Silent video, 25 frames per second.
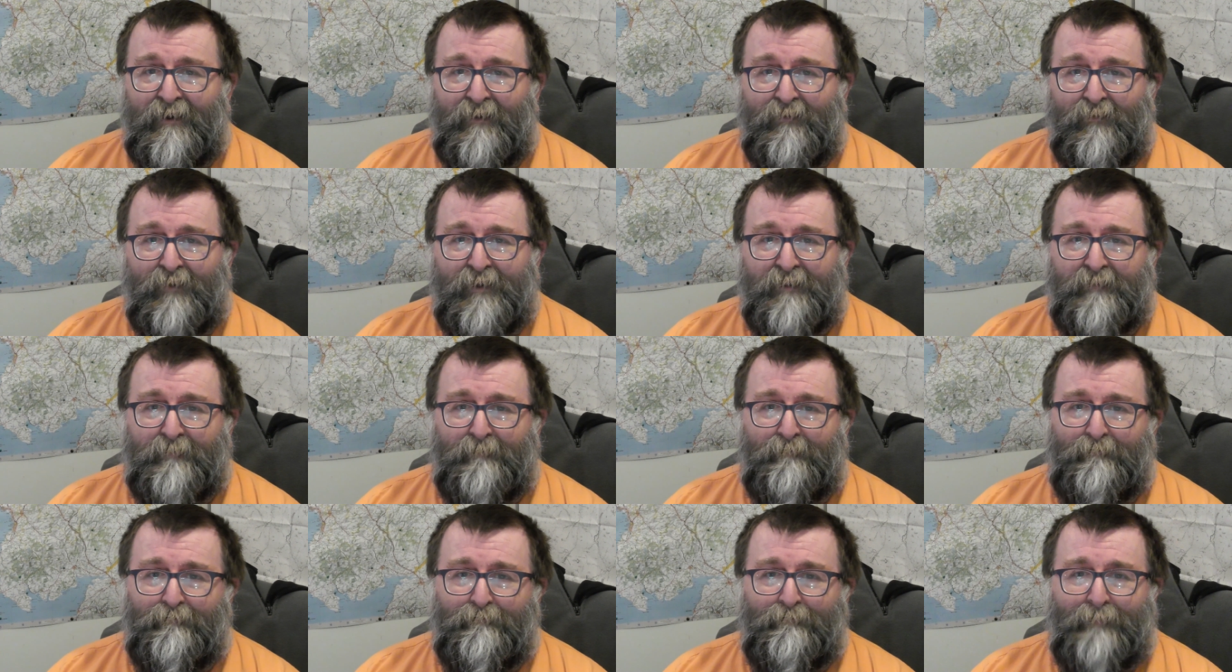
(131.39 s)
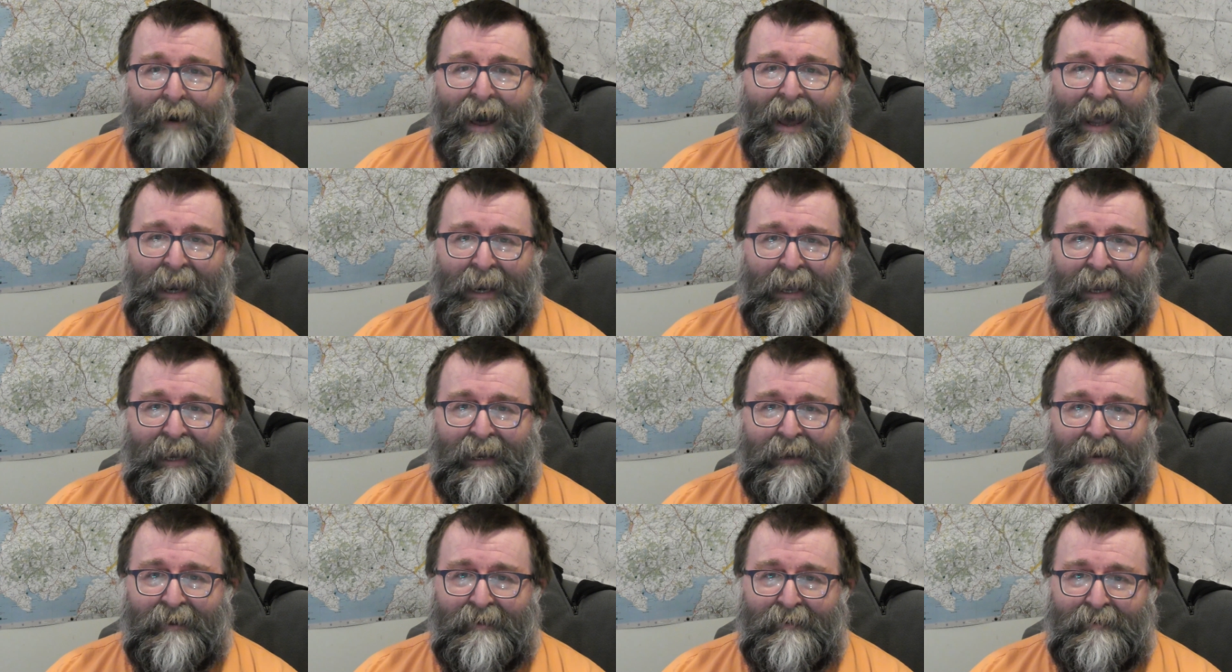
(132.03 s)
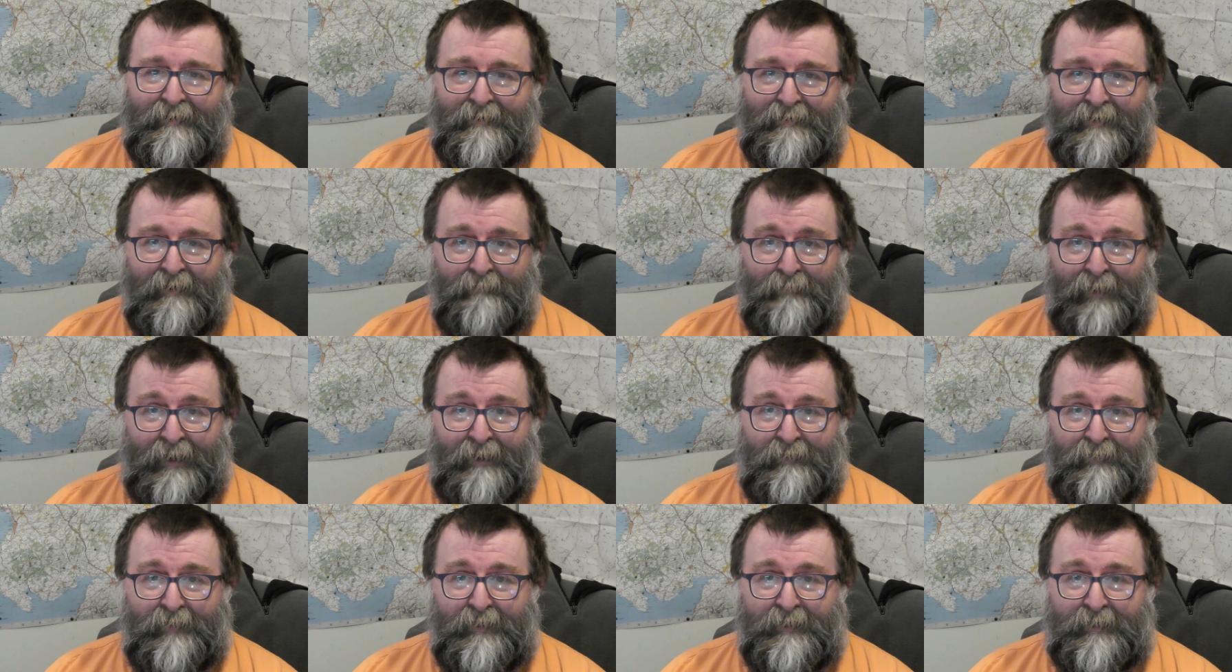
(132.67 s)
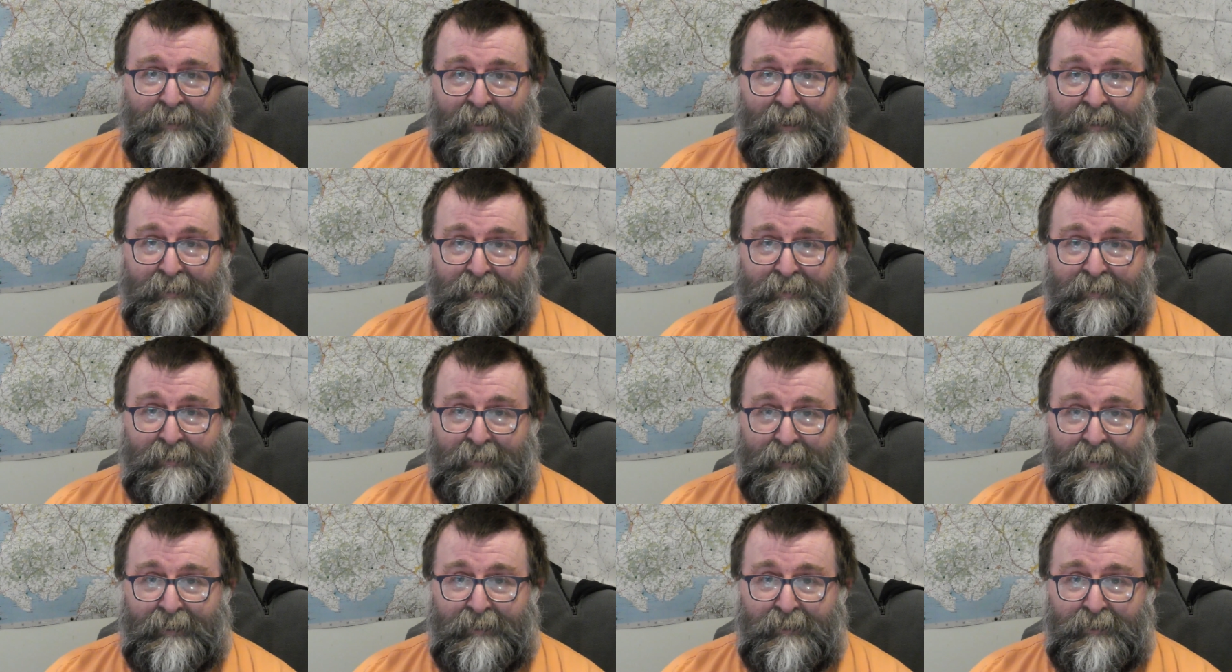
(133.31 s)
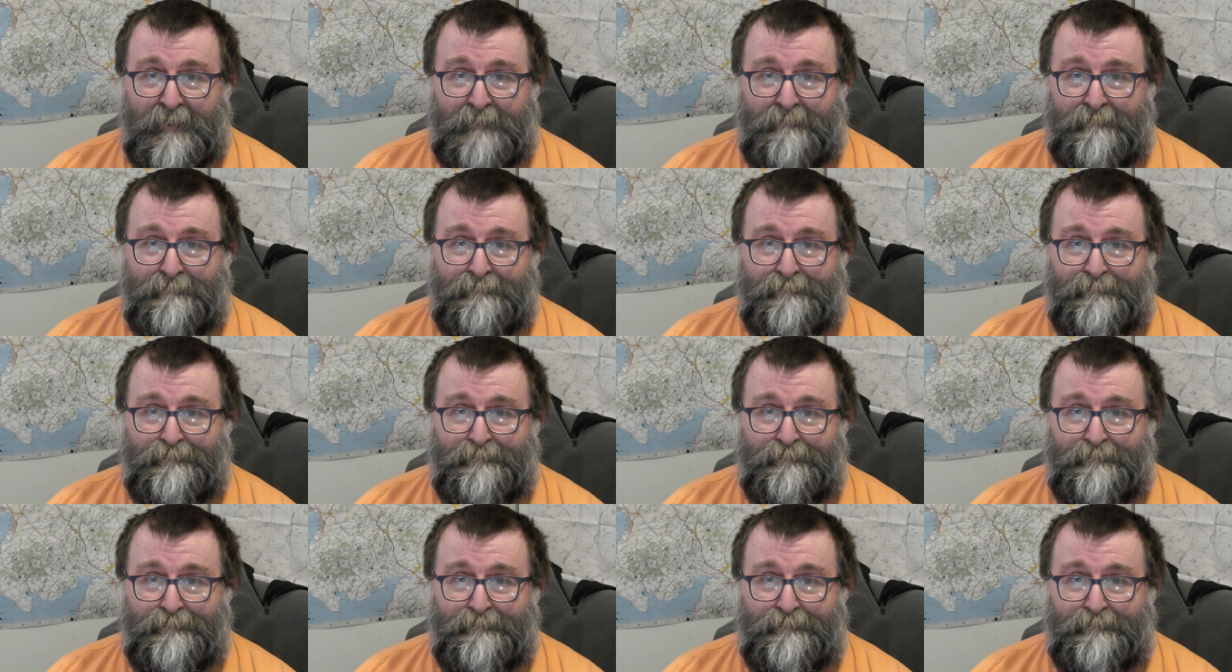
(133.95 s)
with panic about this legislation.